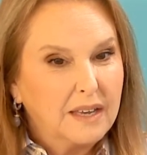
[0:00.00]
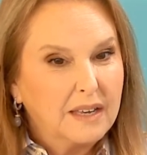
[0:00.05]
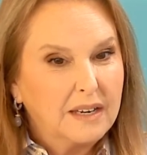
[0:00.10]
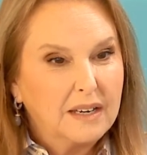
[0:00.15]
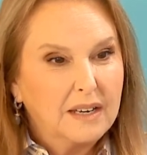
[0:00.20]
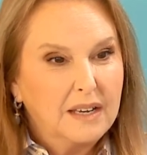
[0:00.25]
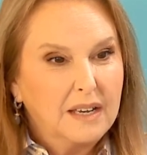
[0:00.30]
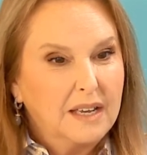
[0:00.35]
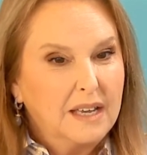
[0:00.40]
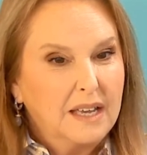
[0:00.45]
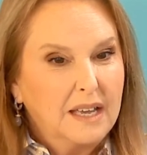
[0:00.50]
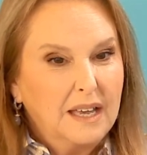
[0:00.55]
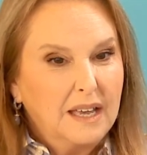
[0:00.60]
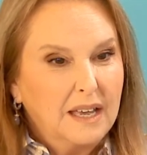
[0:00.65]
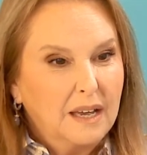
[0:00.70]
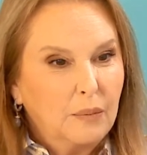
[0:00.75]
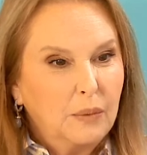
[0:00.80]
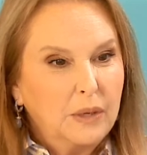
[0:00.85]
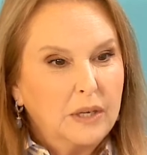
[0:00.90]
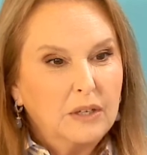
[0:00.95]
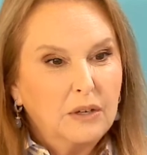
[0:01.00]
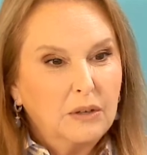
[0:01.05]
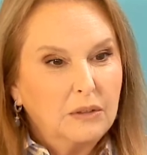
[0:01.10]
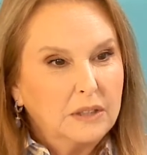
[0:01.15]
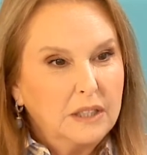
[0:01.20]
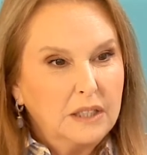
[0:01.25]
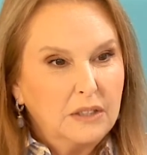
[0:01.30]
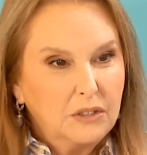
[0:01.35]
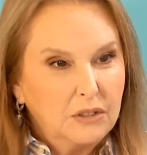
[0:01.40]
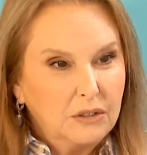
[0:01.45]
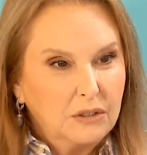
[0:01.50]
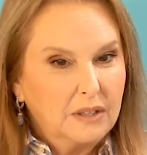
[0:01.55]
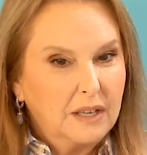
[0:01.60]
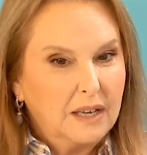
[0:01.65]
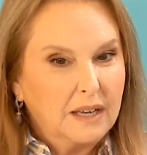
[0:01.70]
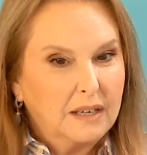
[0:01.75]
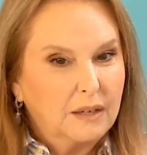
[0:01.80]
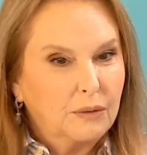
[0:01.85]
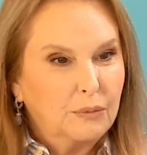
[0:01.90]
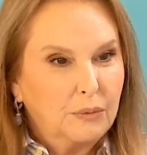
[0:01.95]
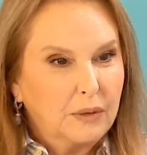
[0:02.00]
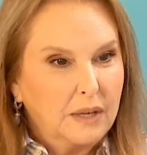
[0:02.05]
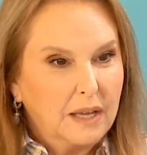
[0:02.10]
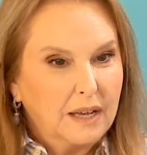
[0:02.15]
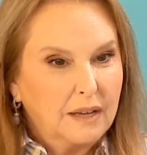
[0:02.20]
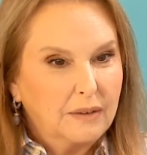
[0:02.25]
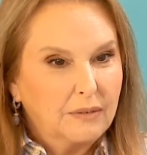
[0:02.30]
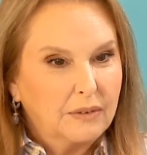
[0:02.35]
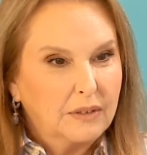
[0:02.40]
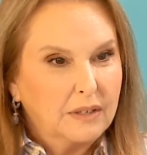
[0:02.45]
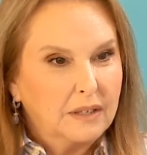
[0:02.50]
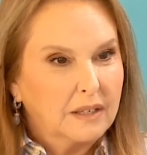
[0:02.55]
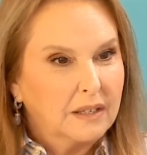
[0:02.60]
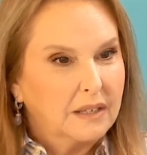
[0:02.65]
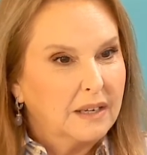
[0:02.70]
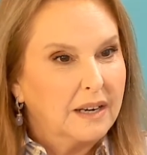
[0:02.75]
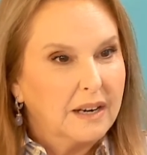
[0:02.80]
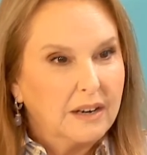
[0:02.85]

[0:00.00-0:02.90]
And we can only do that if we have an